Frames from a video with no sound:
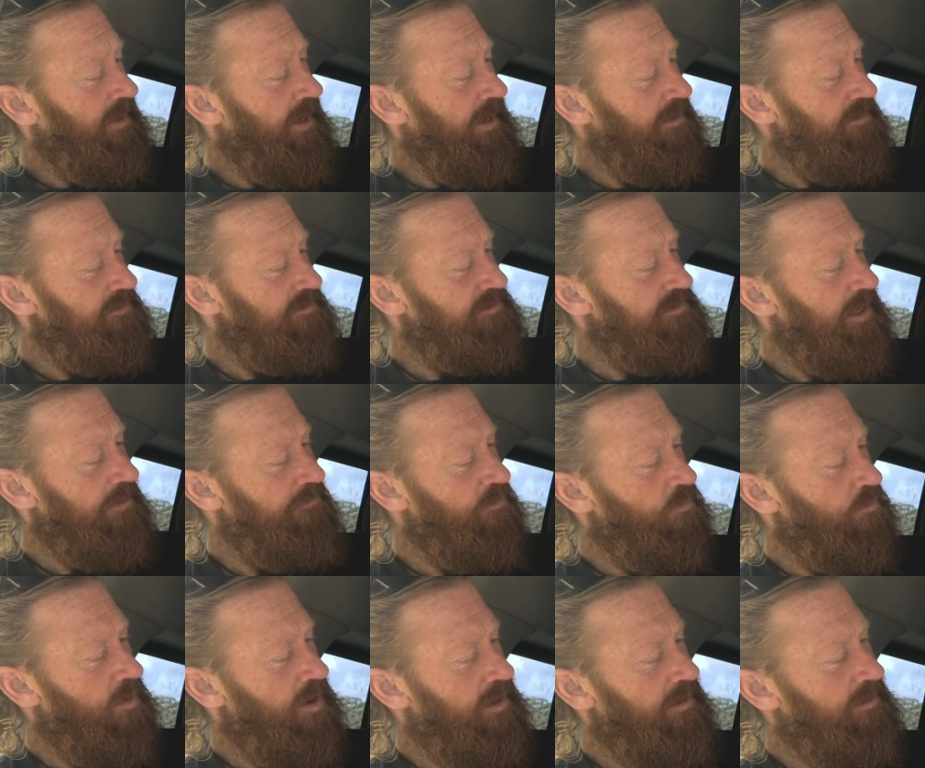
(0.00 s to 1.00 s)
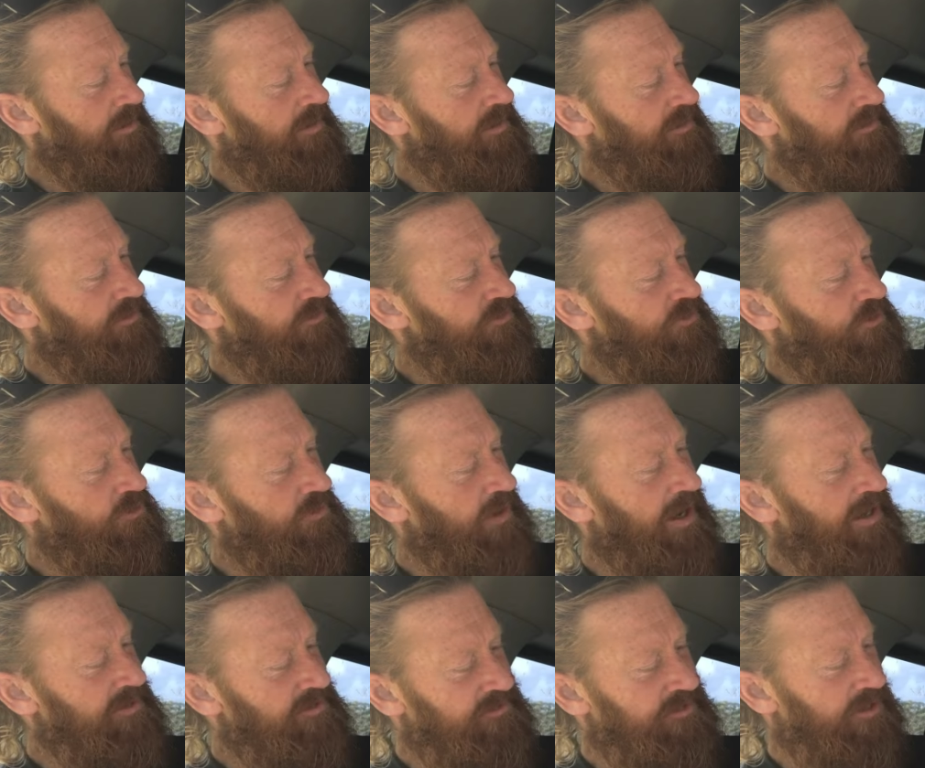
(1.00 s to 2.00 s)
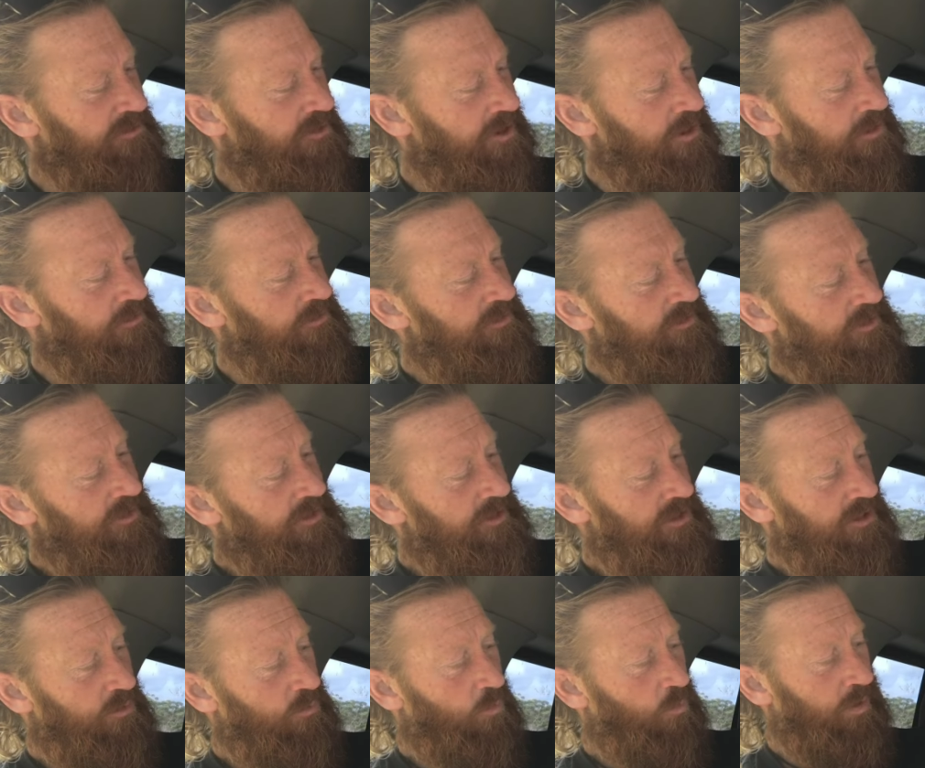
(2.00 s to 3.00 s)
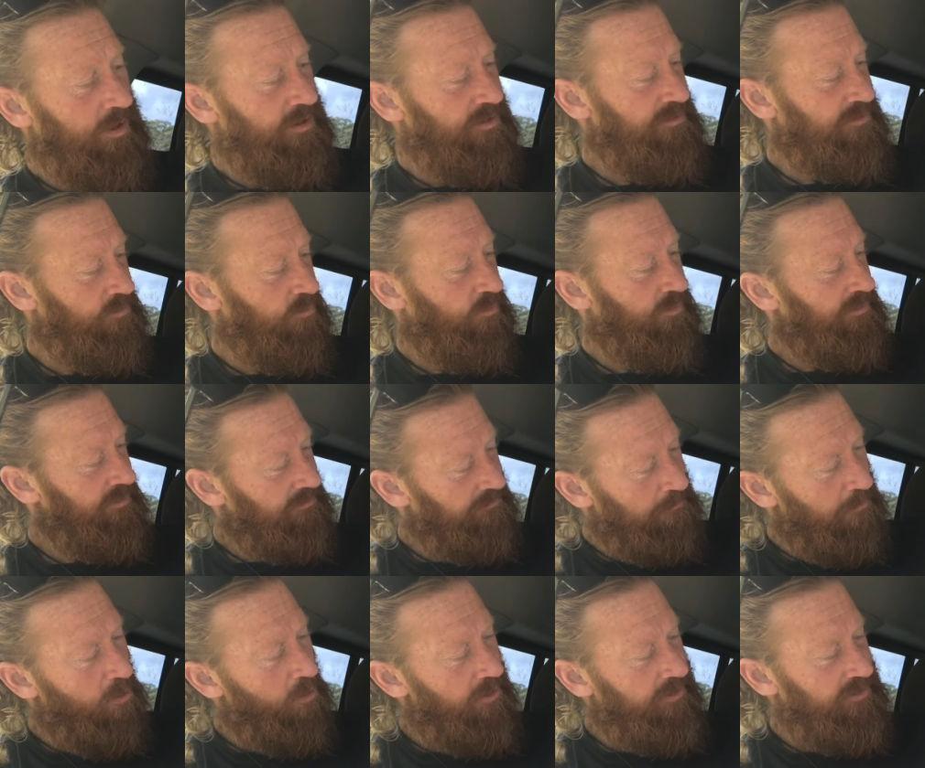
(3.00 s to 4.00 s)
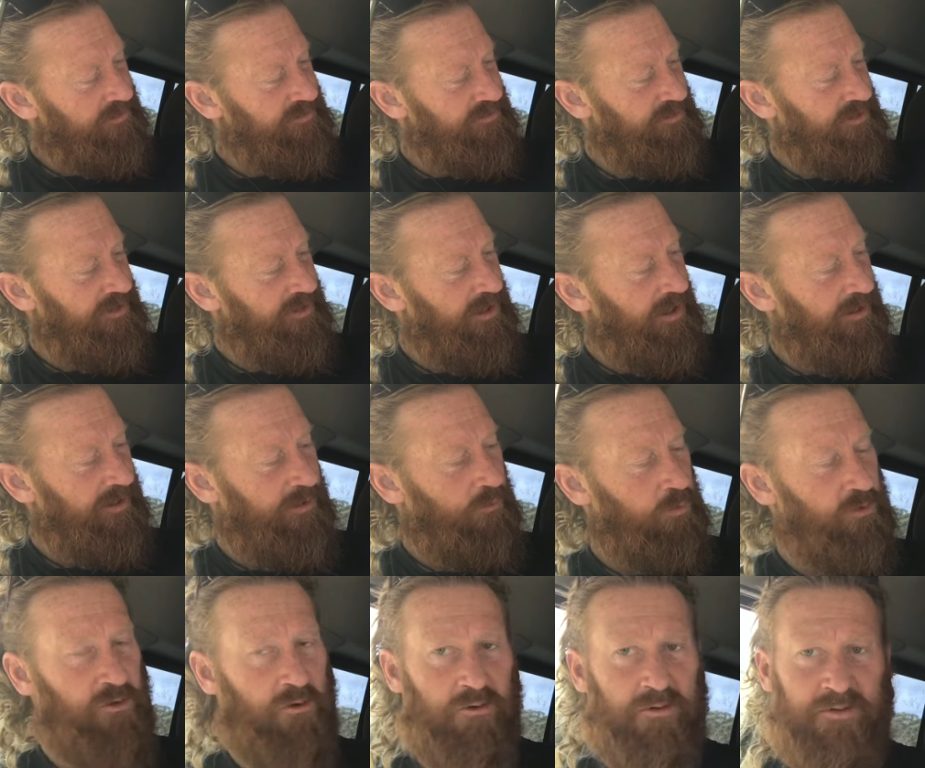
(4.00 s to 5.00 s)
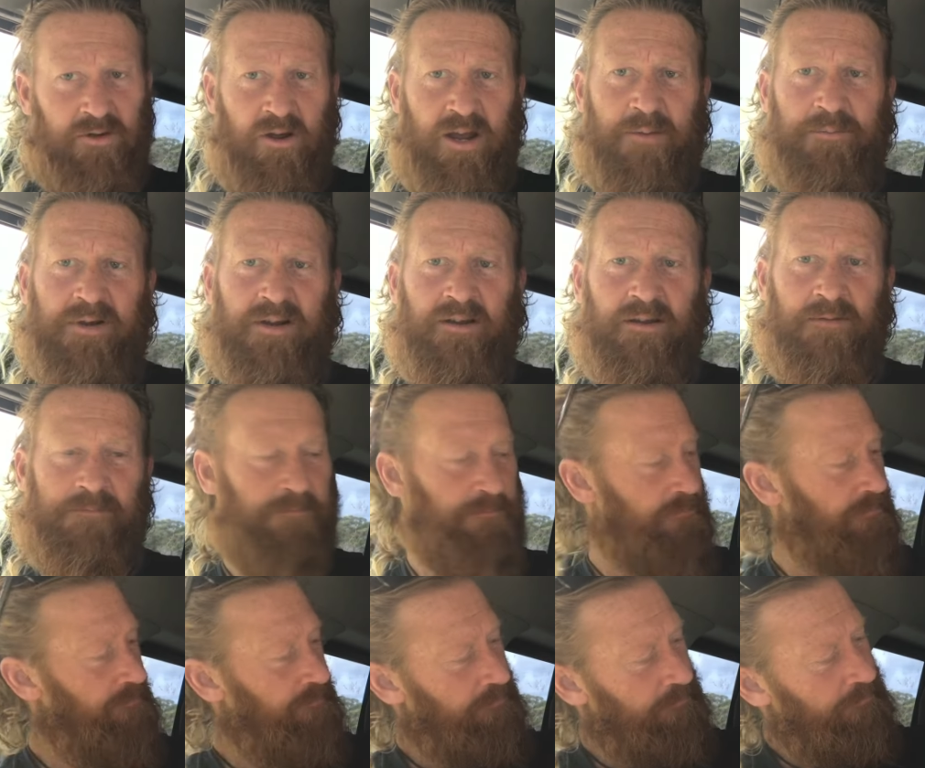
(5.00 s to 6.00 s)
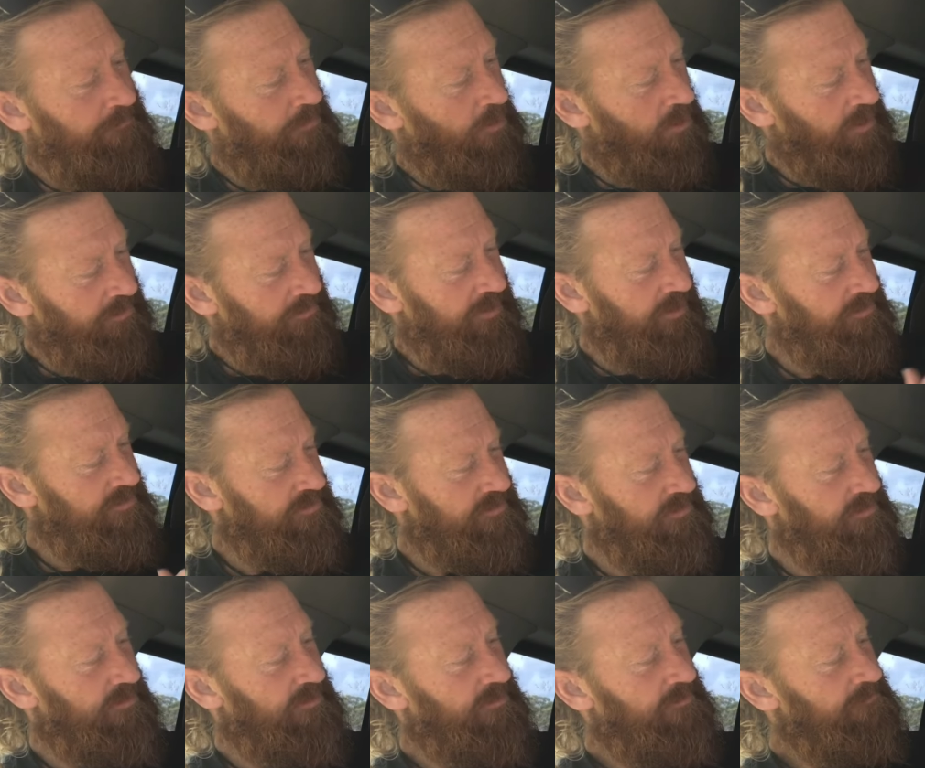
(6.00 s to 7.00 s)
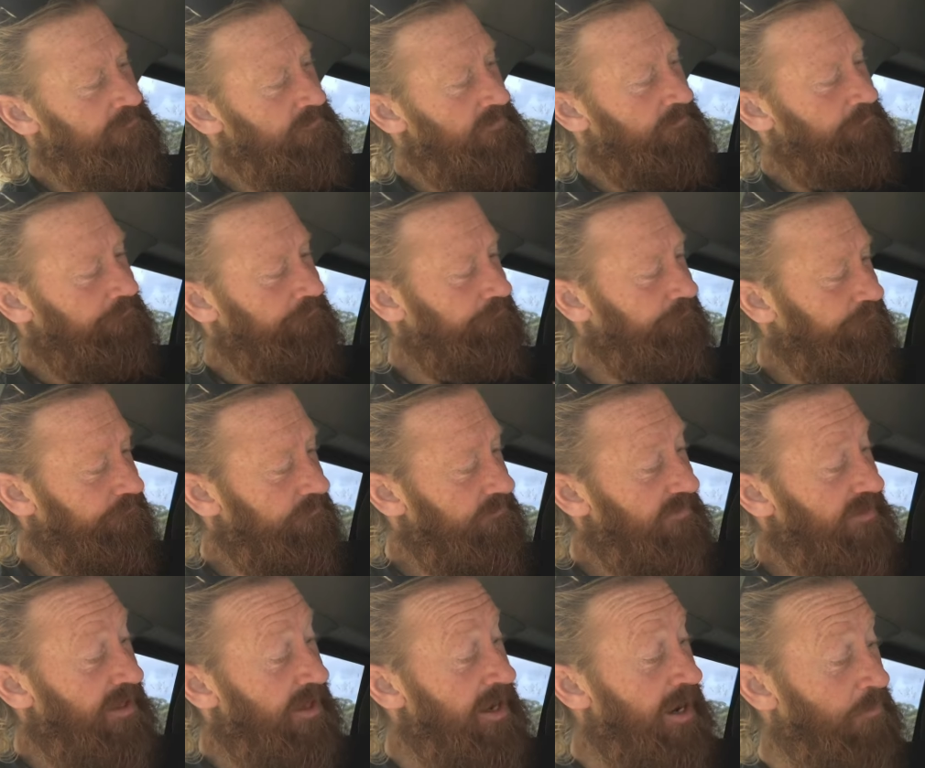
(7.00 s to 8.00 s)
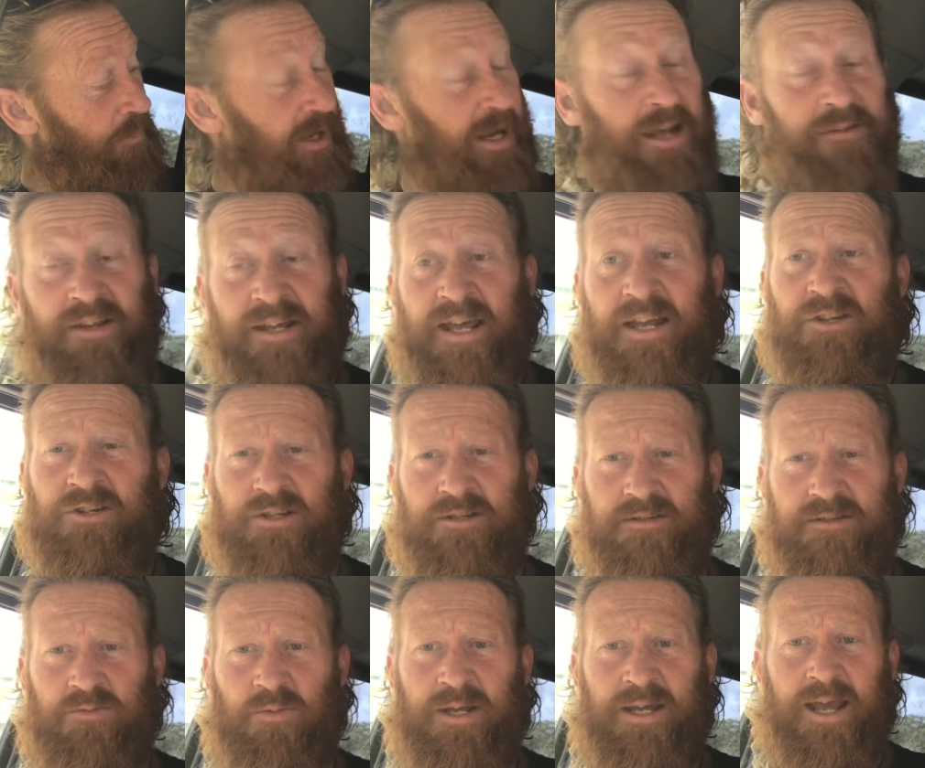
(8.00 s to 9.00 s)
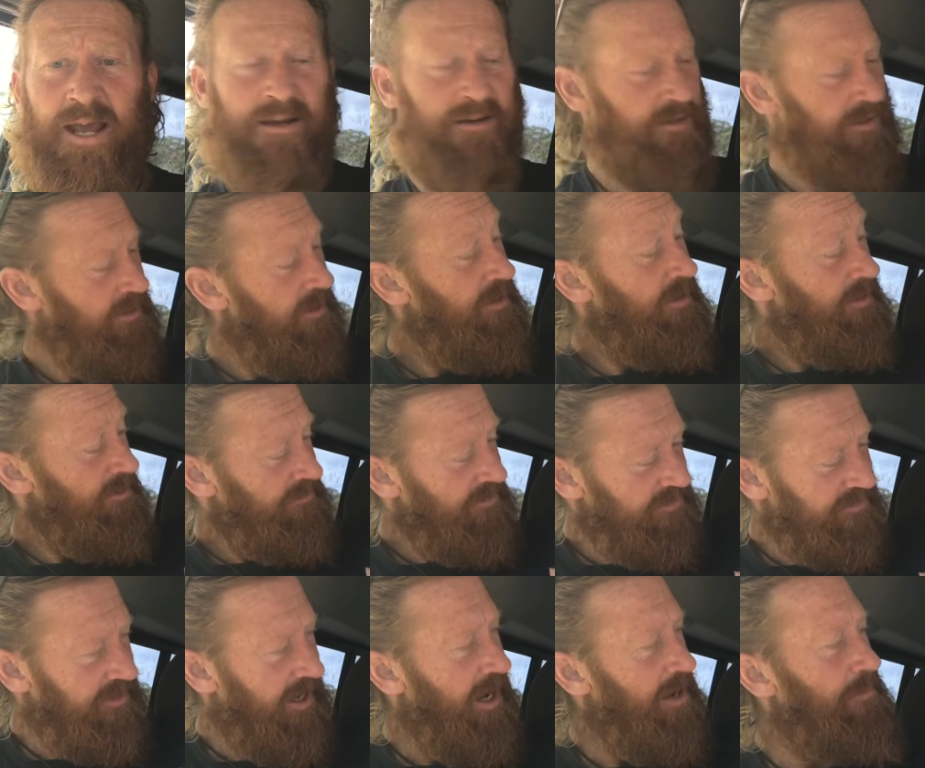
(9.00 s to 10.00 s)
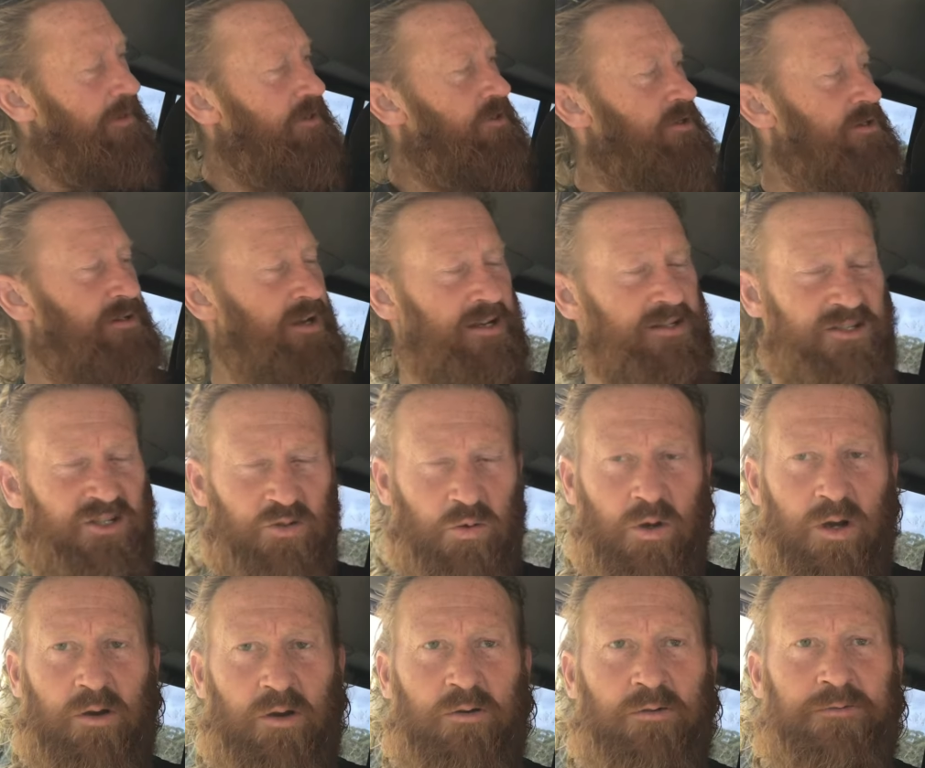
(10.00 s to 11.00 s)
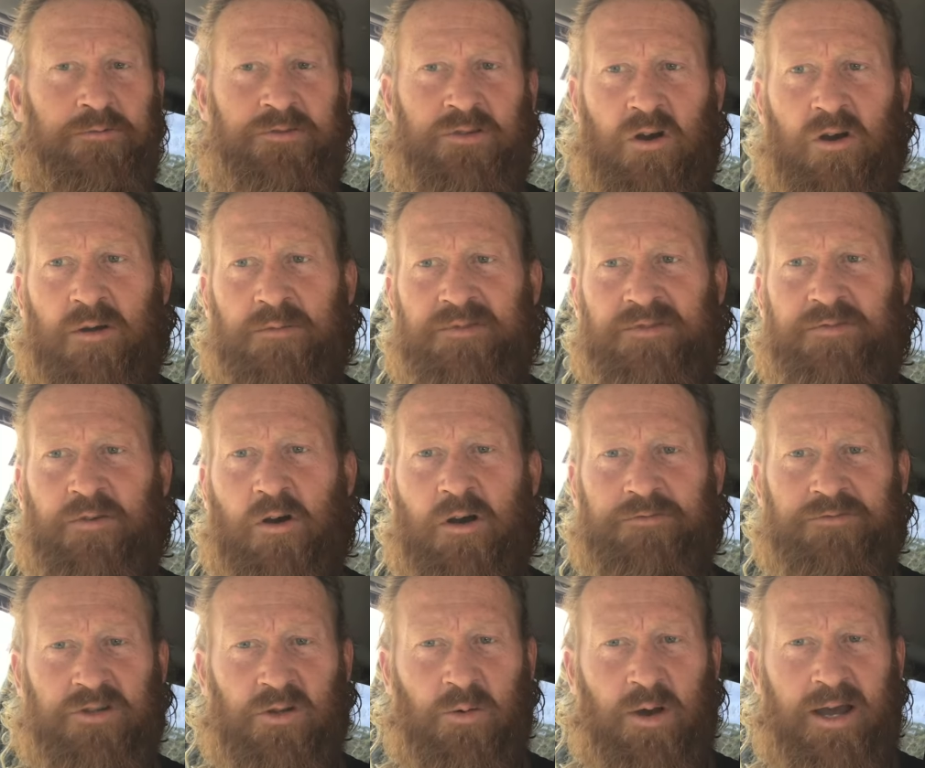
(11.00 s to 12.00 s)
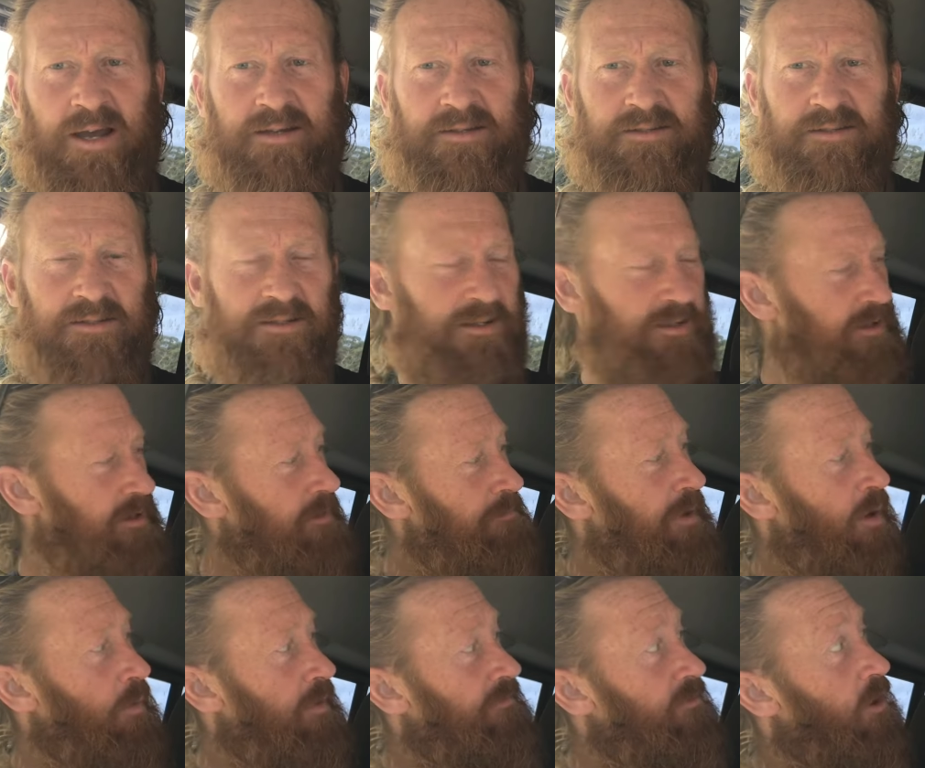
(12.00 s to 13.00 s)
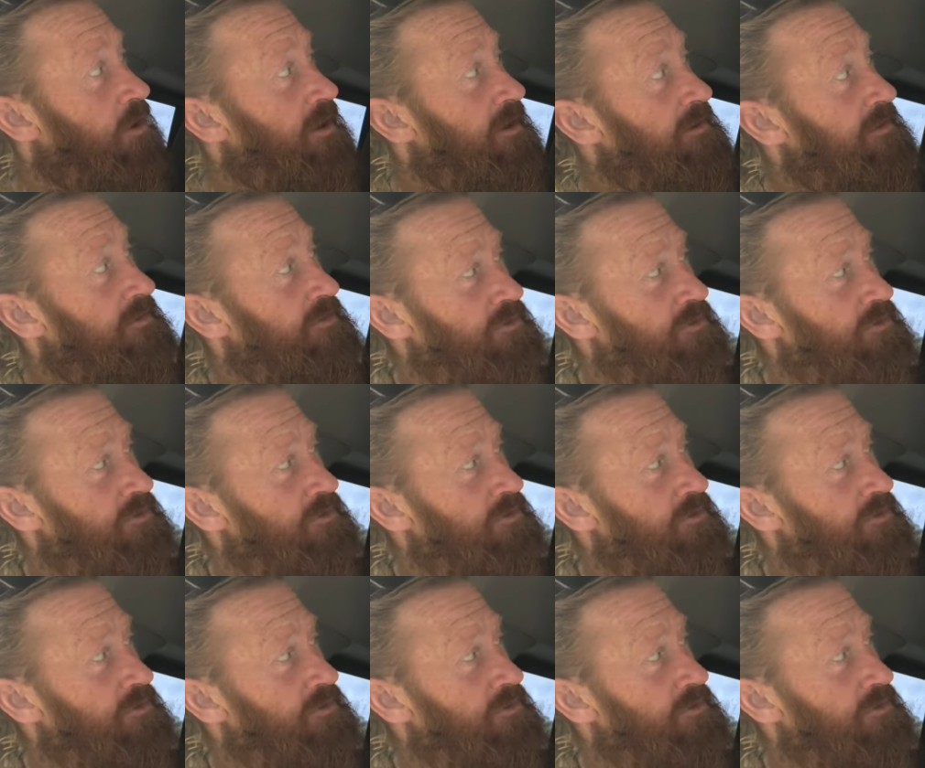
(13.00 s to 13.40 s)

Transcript: get 71280, we just minus the equatorial diameter by this, and we get the inches. We get the same inches as 12 times 528, but we've got it